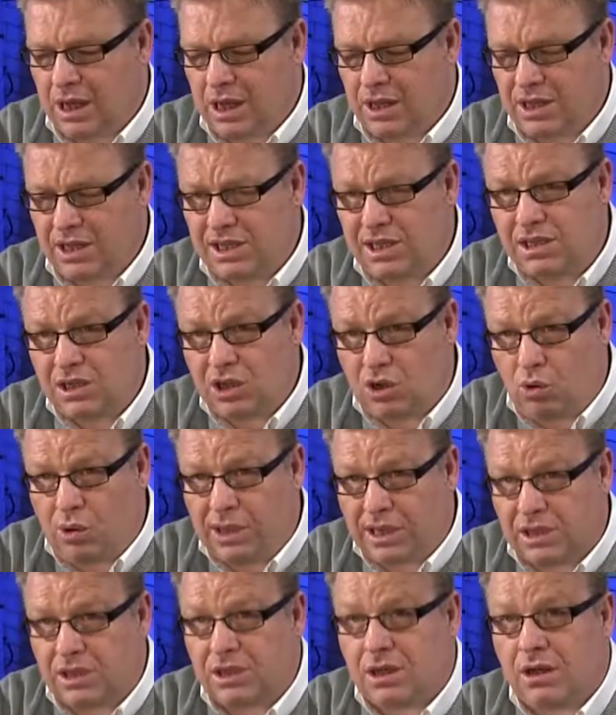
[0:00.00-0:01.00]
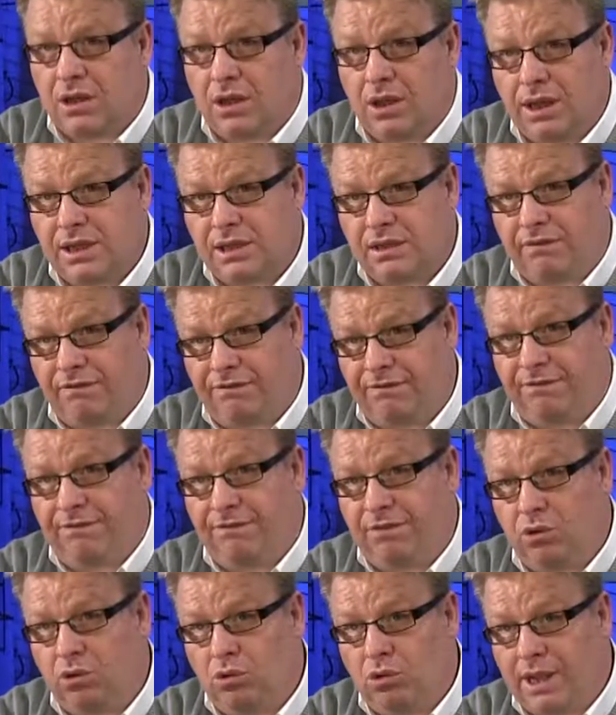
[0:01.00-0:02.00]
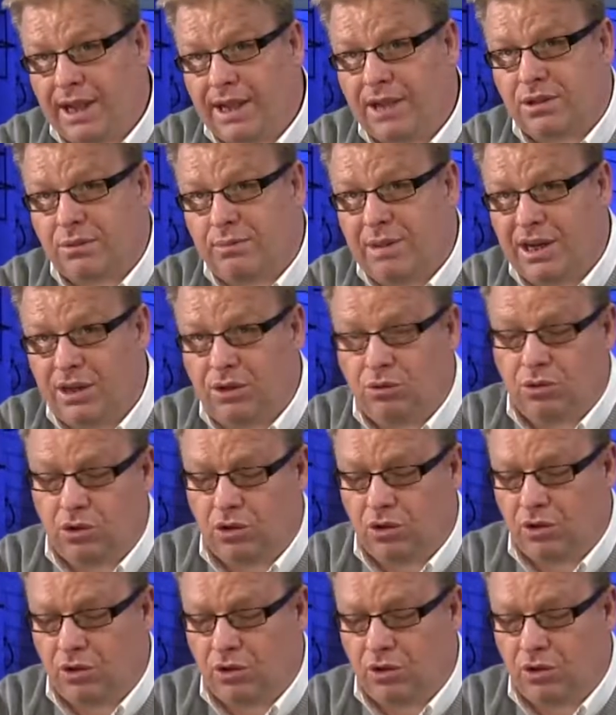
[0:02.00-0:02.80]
This is the quick start. There's a full length manual